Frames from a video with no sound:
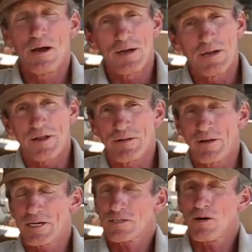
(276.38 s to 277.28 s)
and that
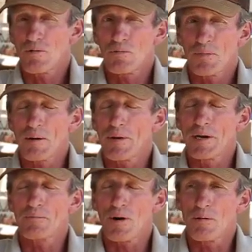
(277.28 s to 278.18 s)
that's all my
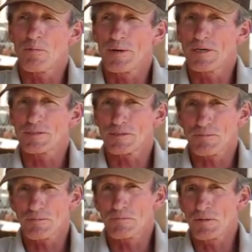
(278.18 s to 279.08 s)
main problem is
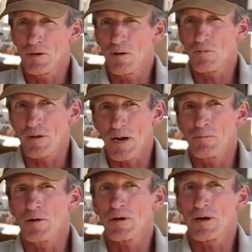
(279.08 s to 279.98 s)
you know, but
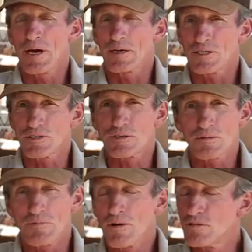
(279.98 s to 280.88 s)
I'm looking at just
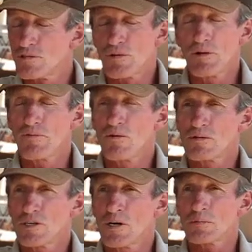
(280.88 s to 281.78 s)
the first three or four
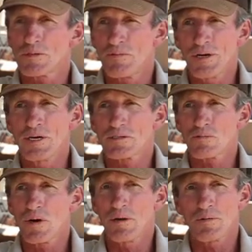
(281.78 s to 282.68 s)
jumps. If he gets
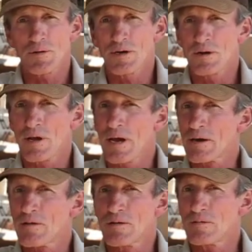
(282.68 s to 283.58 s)
away within a
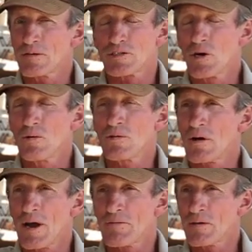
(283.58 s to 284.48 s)
neck or, a shoulder,
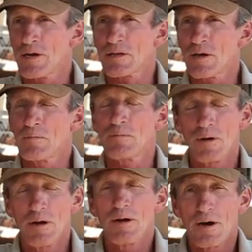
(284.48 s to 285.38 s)
half a length of them,
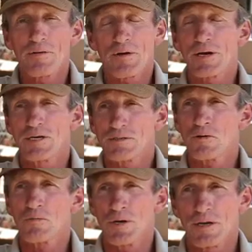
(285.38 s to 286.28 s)
I think he's
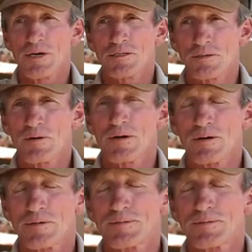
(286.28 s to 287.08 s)
going to be an easy winner.